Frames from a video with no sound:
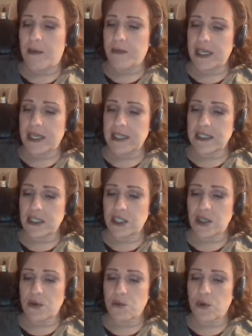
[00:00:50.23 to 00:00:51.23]
Because
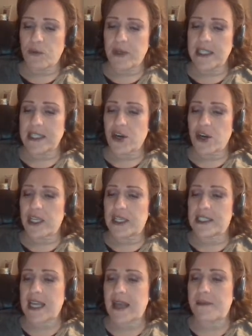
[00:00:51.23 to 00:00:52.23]
look, when we did our
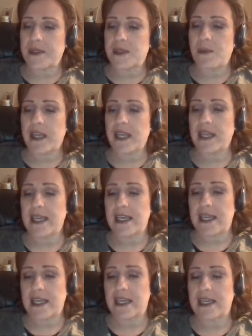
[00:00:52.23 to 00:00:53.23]
n times
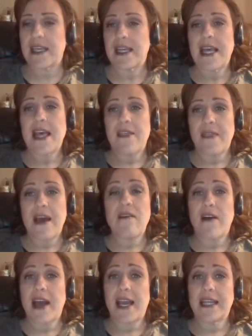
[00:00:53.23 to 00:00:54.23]
p,
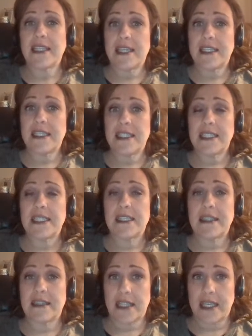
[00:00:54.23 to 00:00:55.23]
that violated
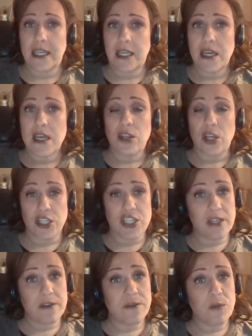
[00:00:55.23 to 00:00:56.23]
the large
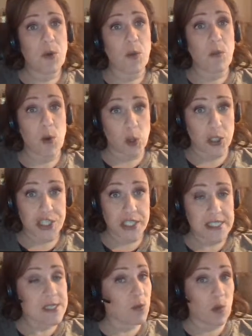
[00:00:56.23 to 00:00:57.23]
enough for
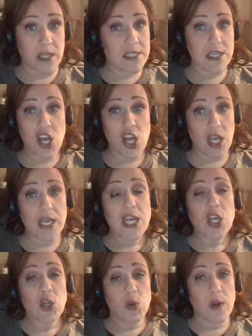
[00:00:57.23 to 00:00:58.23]
proportions. It was not
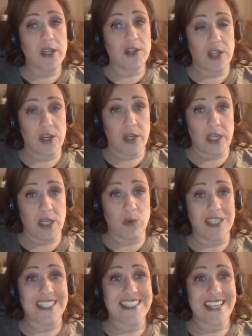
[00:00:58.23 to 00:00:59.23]
greater than or equal
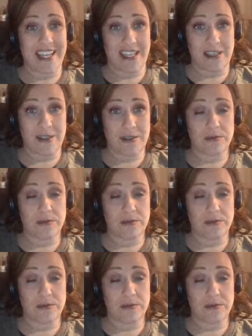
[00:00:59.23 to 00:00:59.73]
to 10.